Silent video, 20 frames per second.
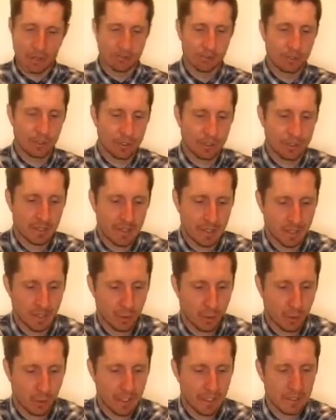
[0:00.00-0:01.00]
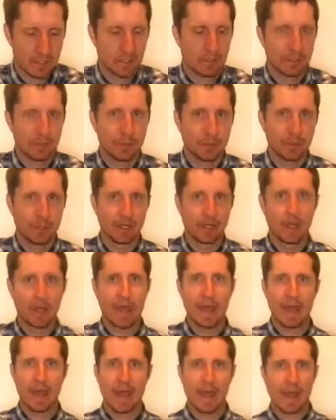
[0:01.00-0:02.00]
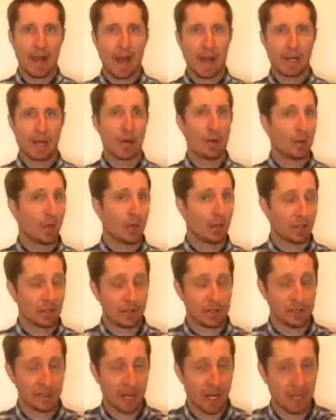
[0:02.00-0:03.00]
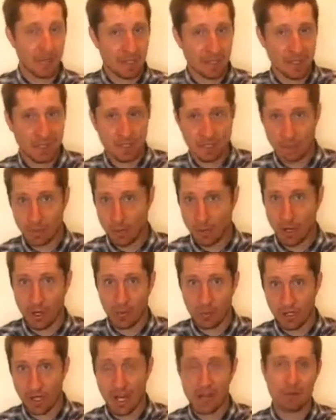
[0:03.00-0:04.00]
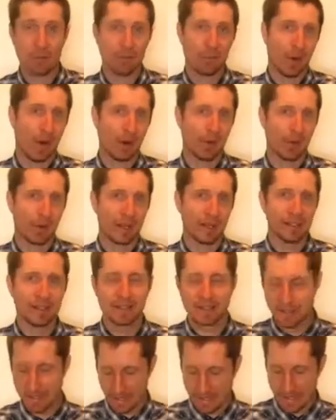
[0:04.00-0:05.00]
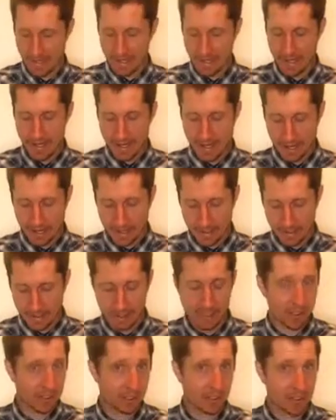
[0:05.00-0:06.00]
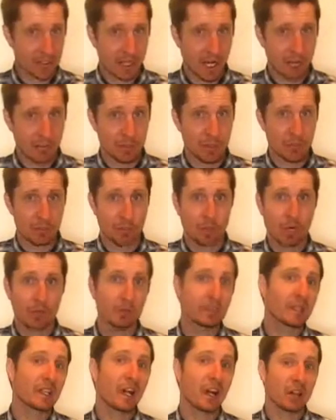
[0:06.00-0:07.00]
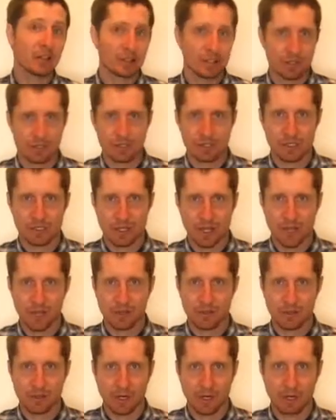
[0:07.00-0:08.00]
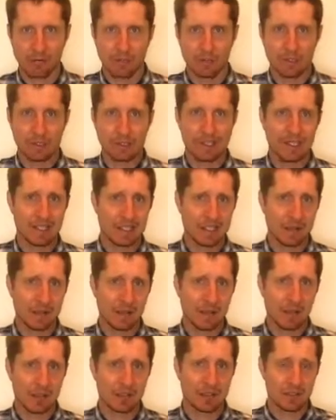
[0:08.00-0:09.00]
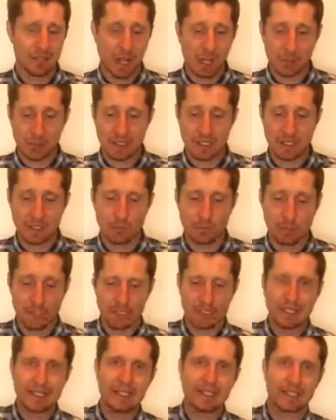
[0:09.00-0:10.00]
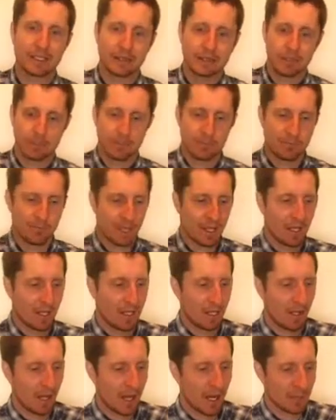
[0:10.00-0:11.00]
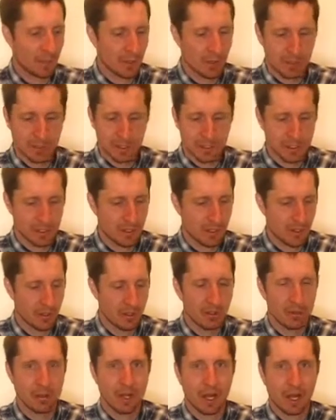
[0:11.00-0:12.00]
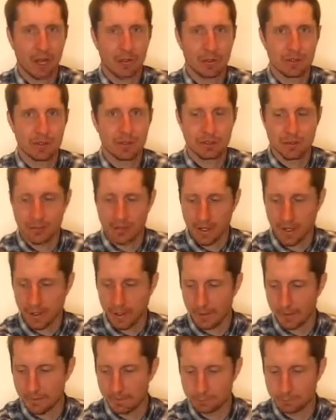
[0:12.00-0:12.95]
the Ruger 1022, and I know in all your excitement, you all went out and bought one. And in your excitement, you probably also shot the rifle, and so now it needs to be cleaned. I'm going to show you how to do that.